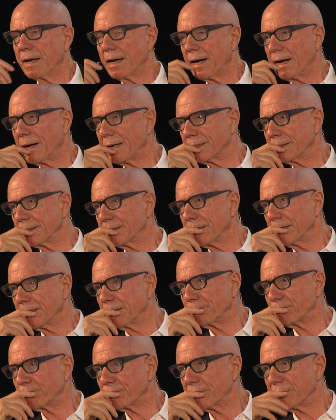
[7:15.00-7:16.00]
And
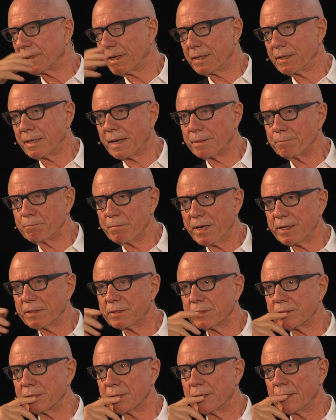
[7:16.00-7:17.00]
then I
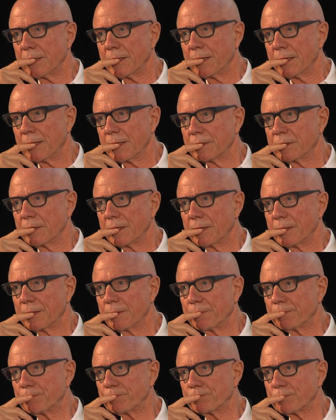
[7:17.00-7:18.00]
met
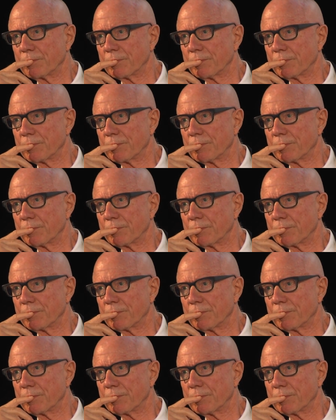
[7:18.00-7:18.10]
the